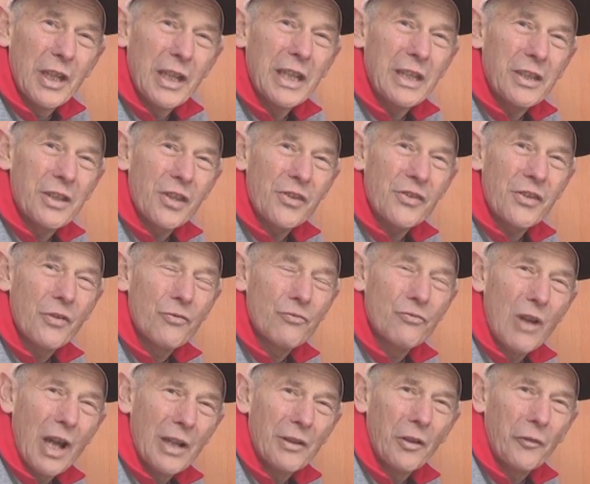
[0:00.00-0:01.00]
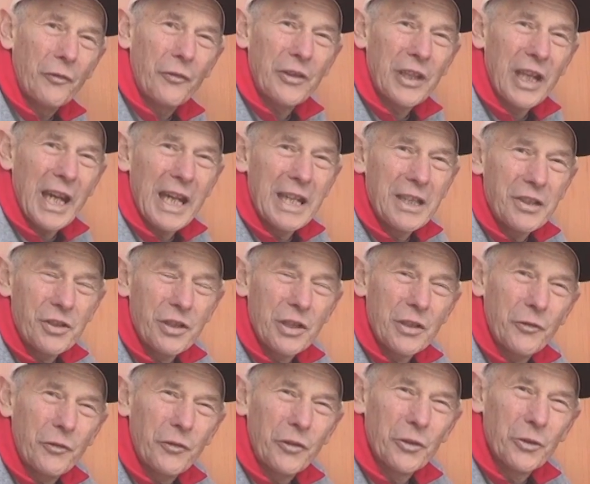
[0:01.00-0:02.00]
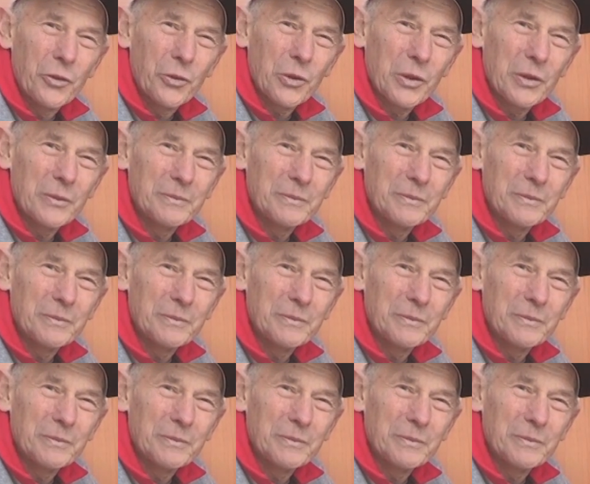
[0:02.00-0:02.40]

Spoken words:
heaters that run off the engine fuel.